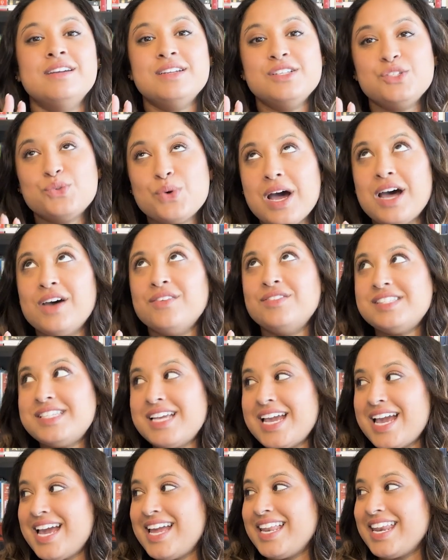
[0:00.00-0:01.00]
12,
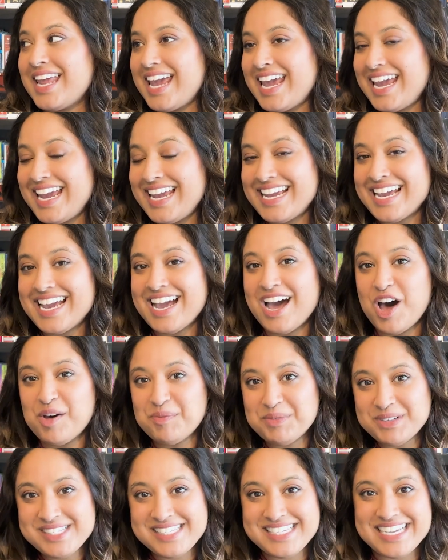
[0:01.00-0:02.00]
10, 8,
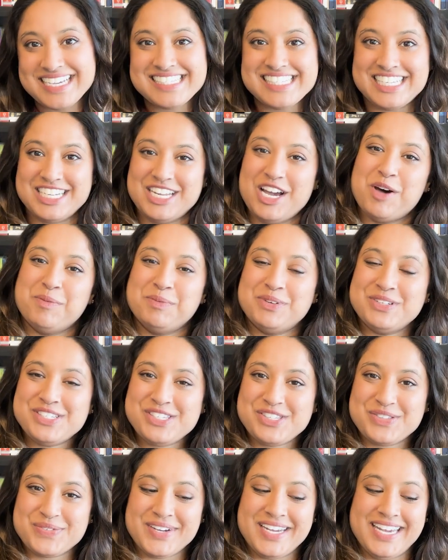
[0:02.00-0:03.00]
almost 6, and
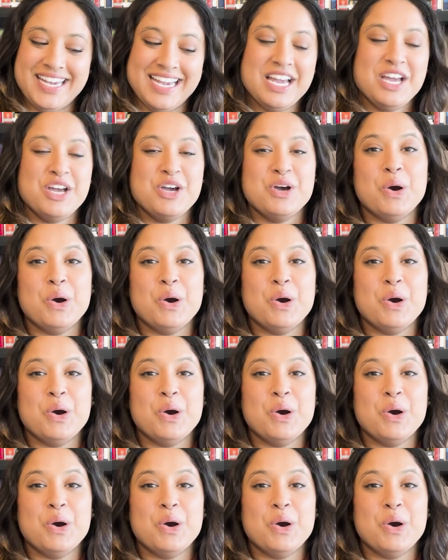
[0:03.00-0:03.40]
almost 3.